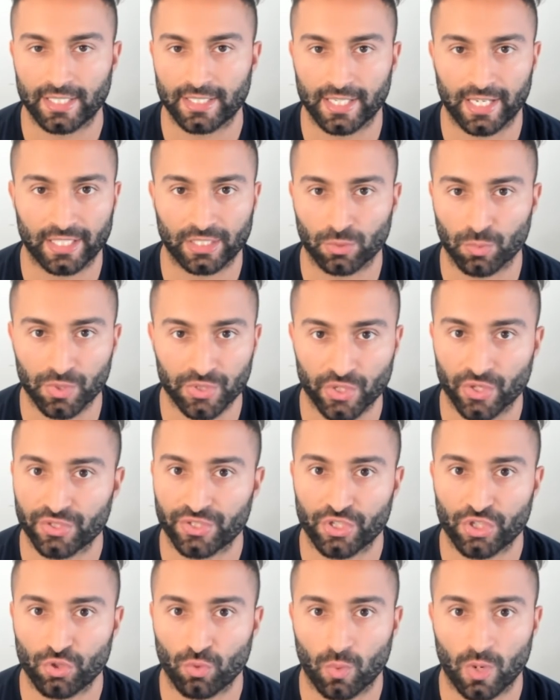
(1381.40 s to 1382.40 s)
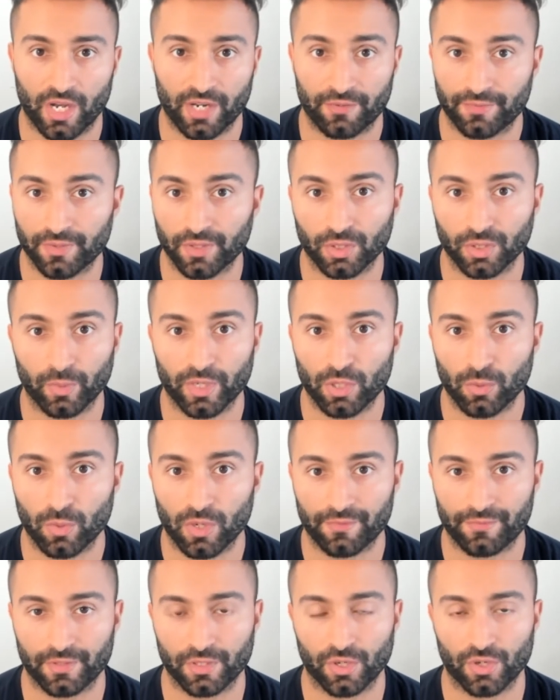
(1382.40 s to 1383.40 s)
to get the results that you want and feel the way you
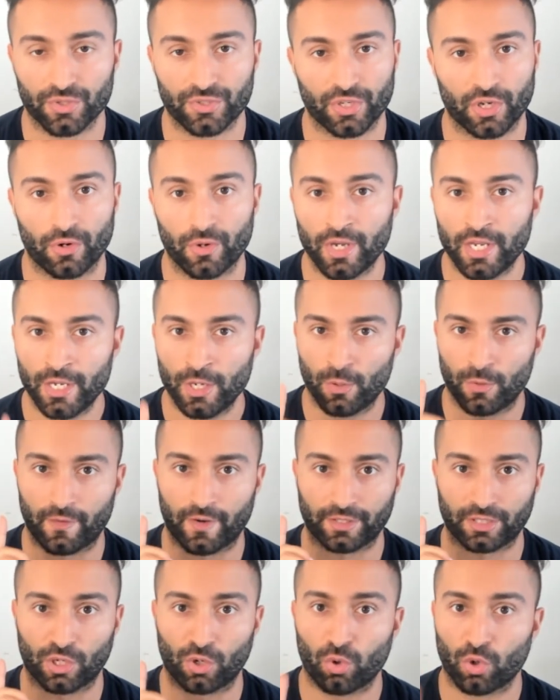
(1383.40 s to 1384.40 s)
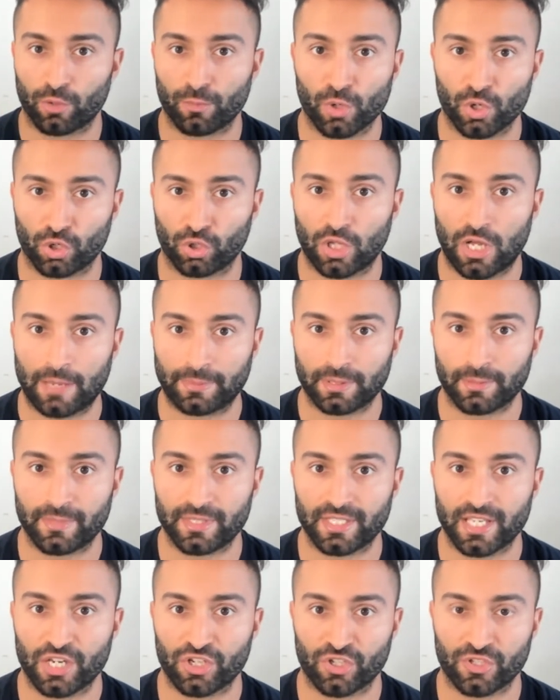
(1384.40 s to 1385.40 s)
want to feel. So we've got the hormonal
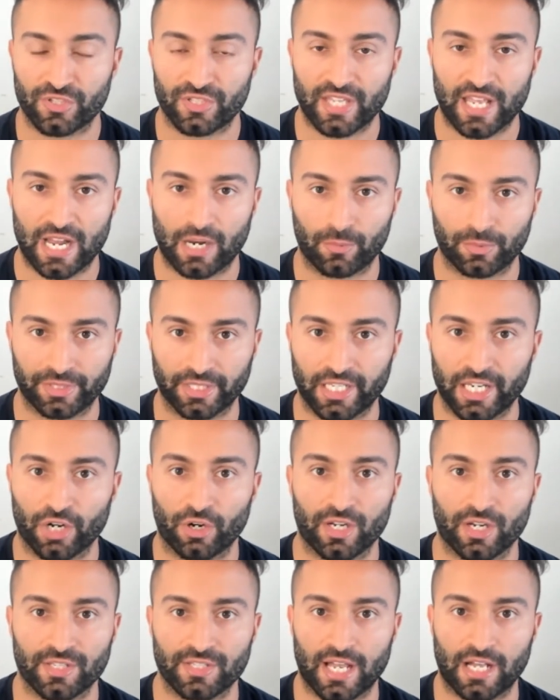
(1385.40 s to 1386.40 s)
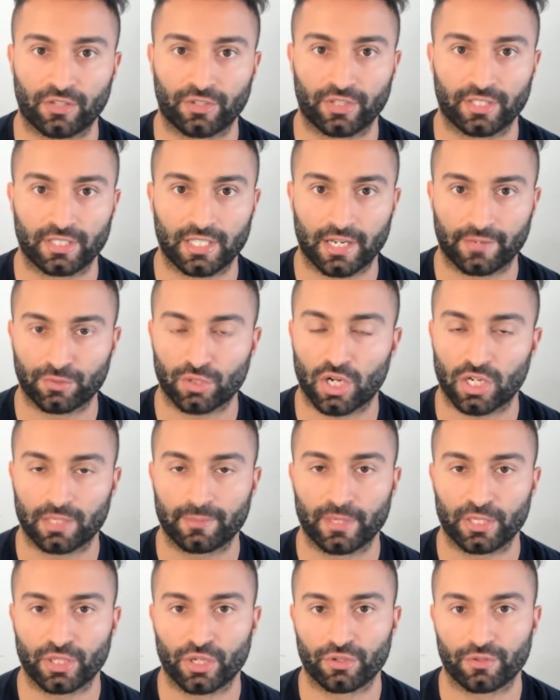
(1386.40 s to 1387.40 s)
optimization stack with the carrot salad that I've talked
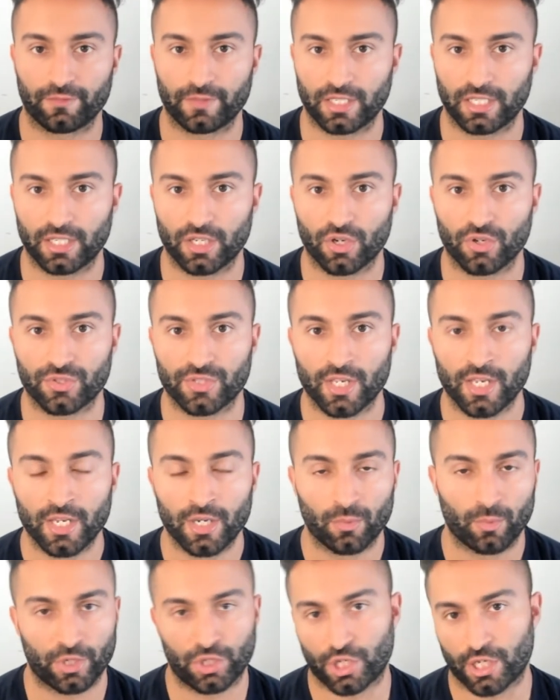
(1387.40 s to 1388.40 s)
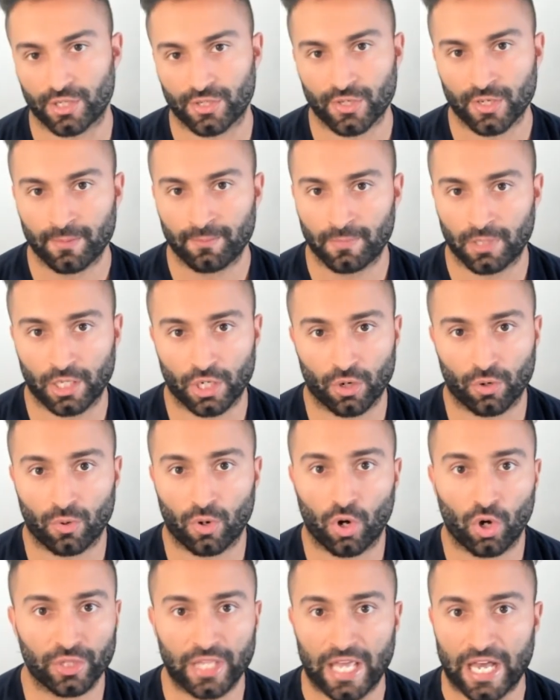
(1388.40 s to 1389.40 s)
about in other videos, which is,
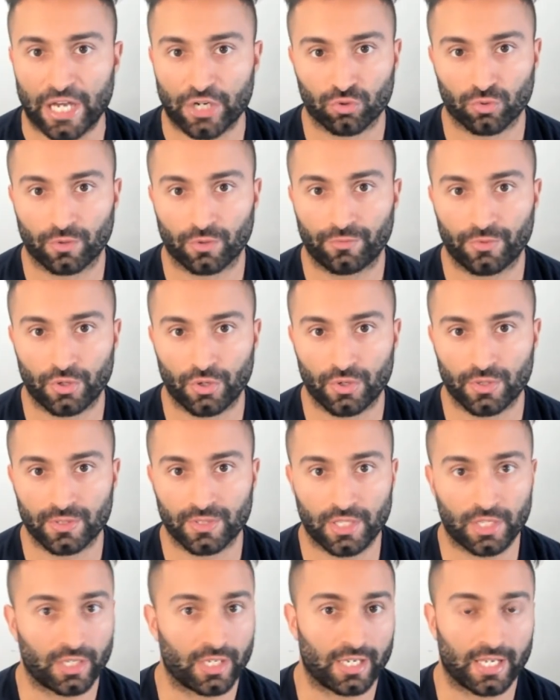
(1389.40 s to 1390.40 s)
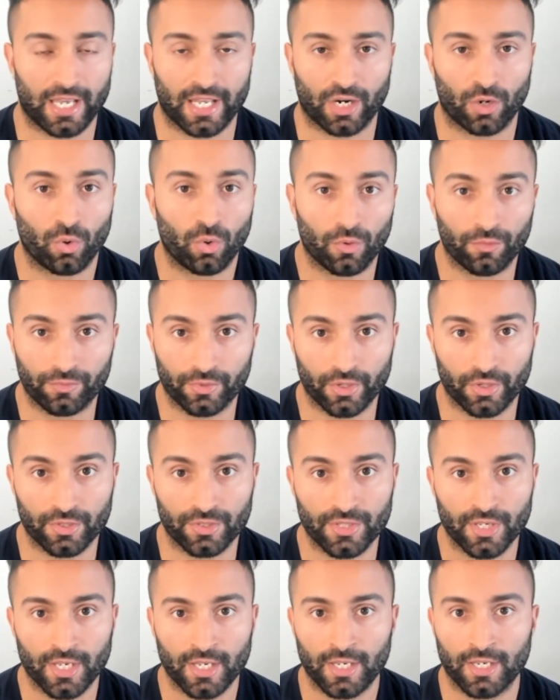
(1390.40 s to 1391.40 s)
all natural foods that you can get at Whole
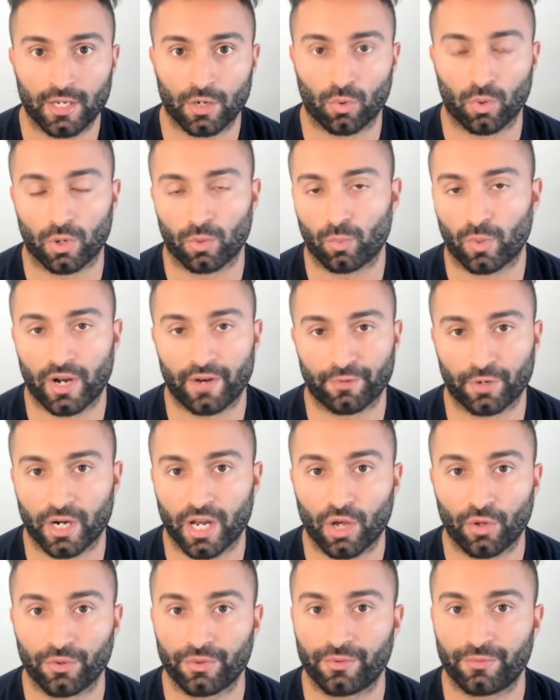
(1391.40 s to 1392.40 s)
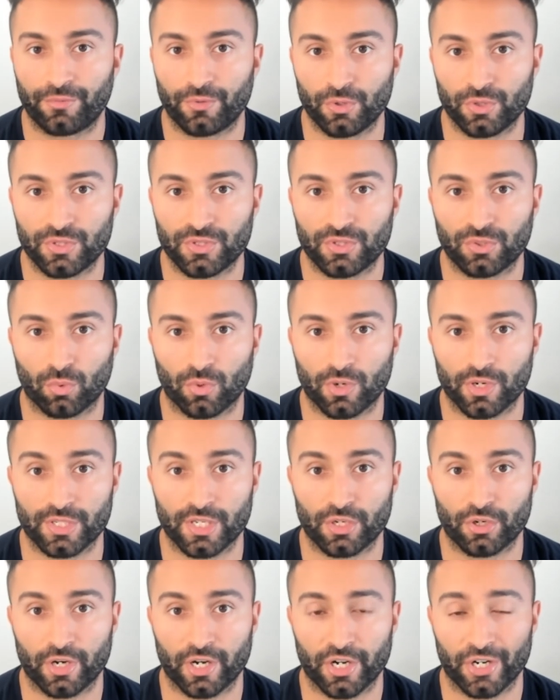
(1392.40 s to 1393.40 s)
Foods or whatever health food stores
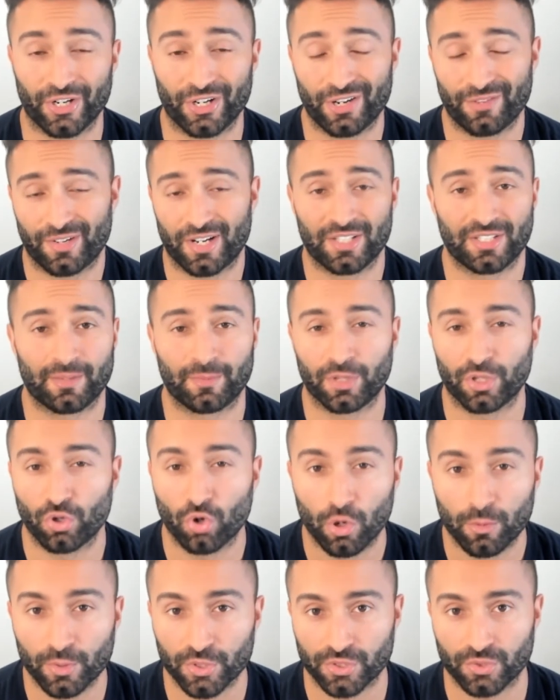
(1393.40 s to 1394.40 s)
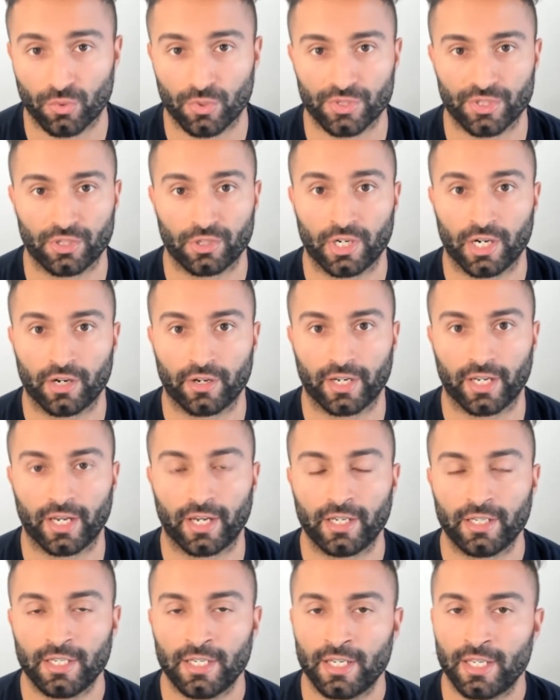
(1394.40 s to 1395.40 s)
in your area, or even at some of the normal stores in your
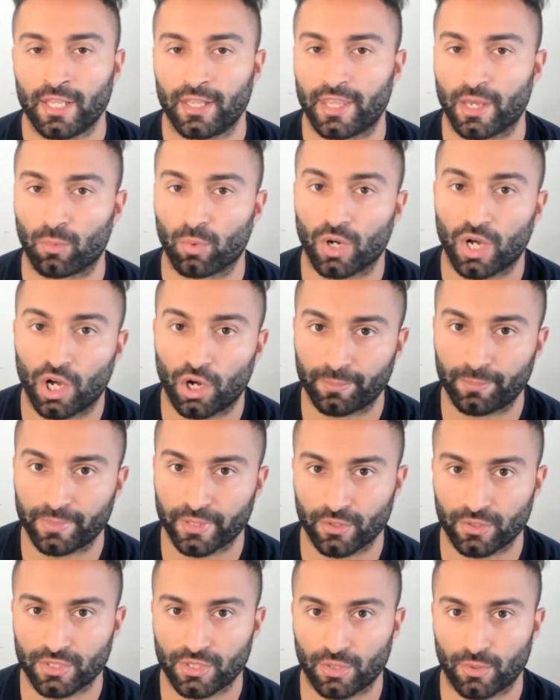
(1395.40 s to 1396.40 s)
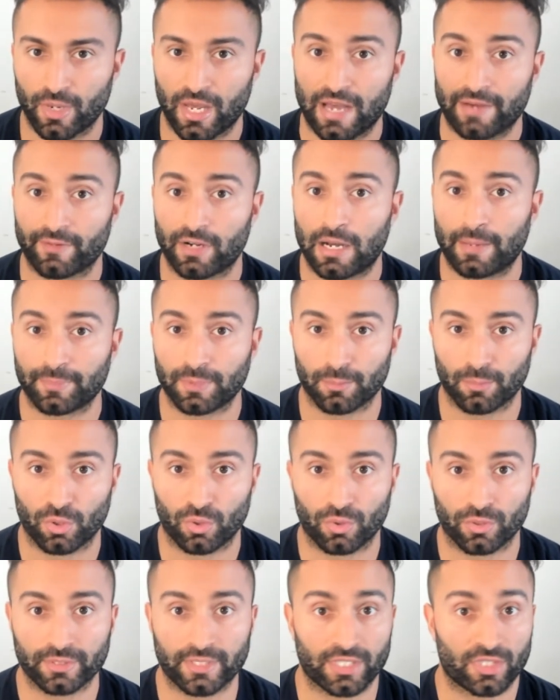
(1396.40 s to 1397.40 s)
area, that will help you to have
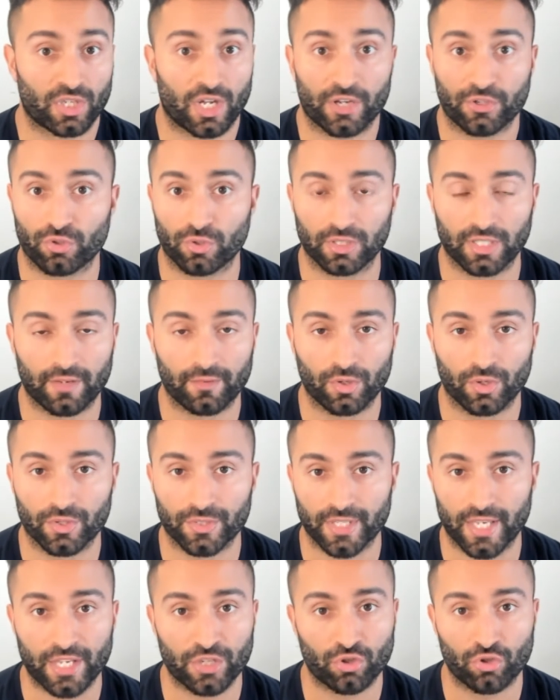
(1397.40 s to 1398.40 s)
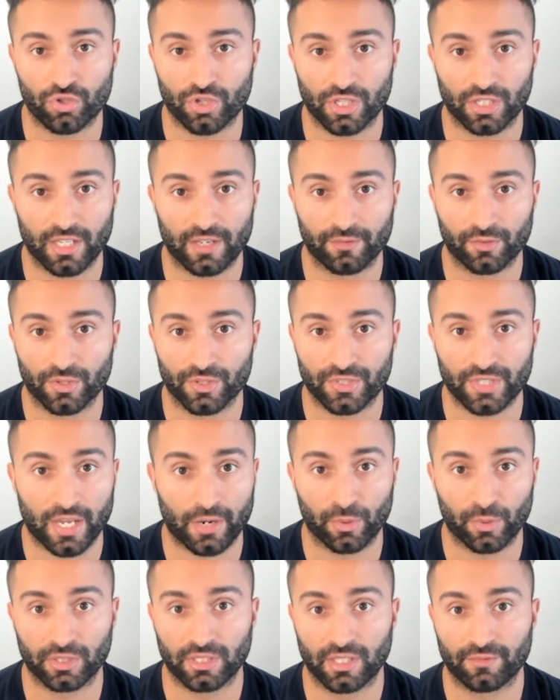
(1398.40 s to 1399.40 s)
optimal testosterone levels, estrogen levels,
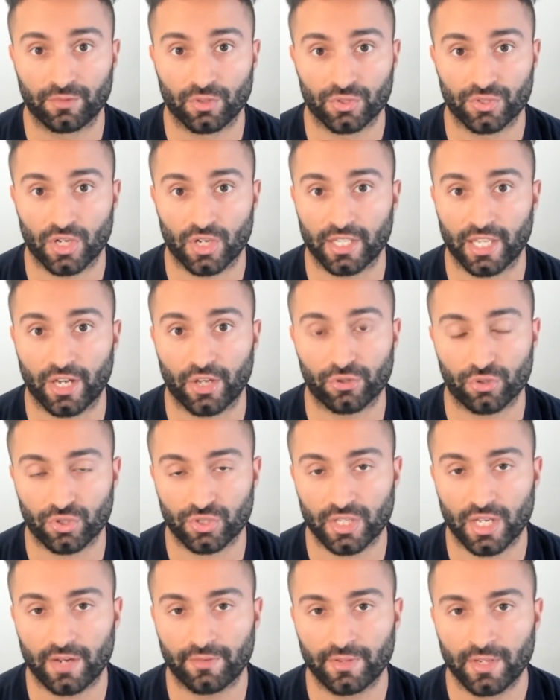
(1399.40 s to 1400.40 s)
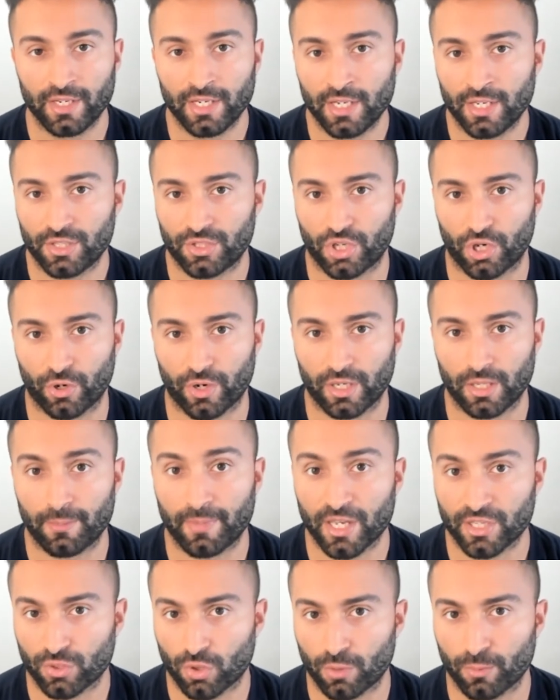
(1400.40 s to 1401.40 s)
thyroid levels, all that other stuff. So you're in the
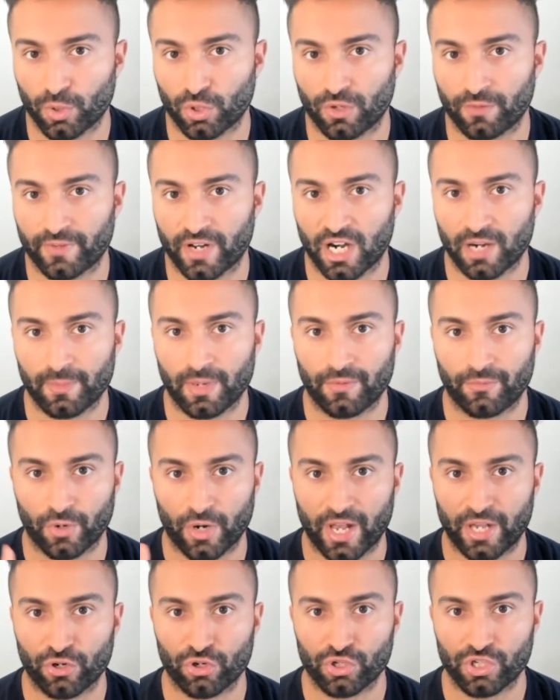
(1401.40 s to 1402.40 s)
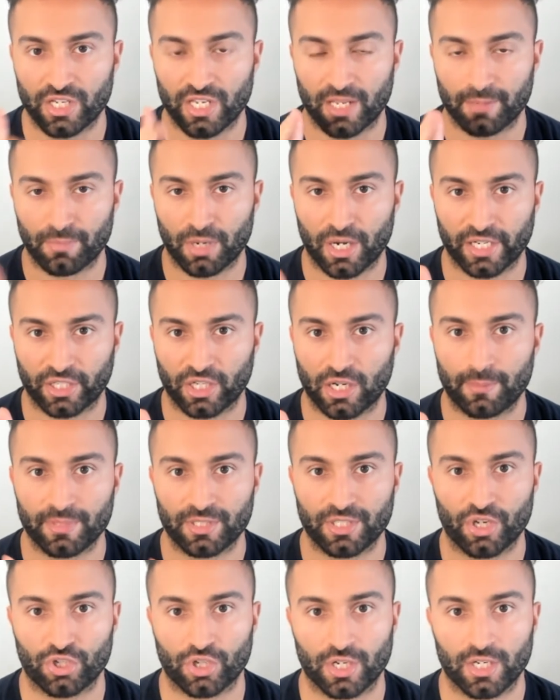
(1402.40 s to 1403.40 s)
best hormonal environment for energy and body
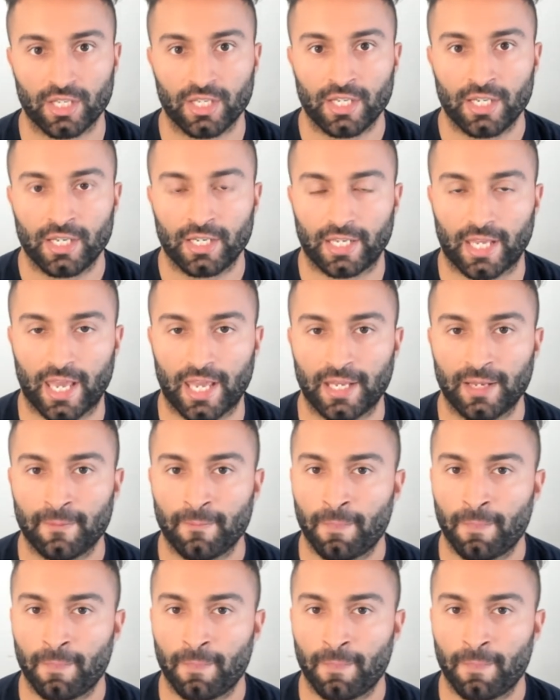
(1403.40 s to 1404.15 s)
composition, okay?